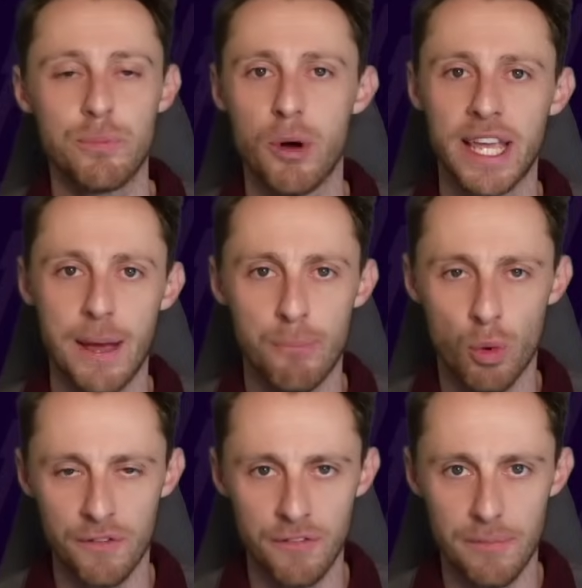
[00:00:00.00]
get more
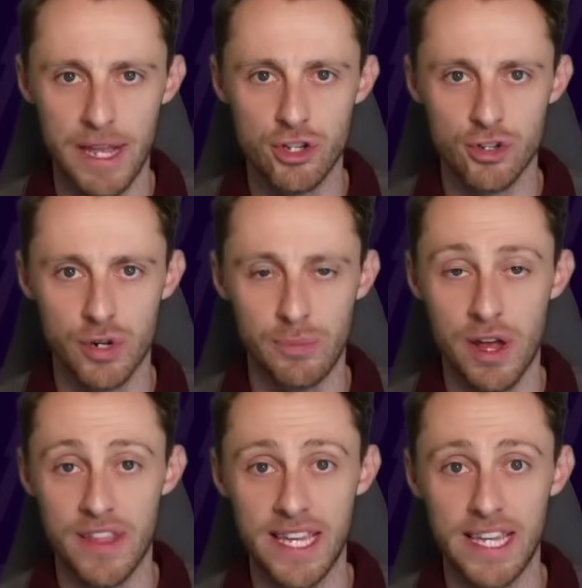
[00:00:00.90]
information on whether
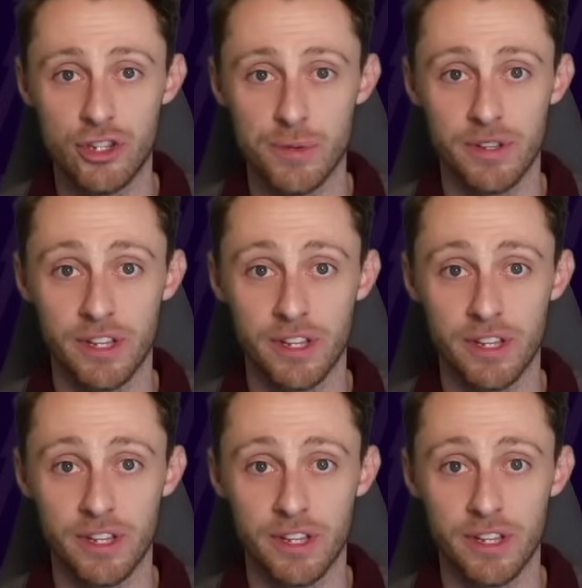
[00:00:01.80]
Egypt are going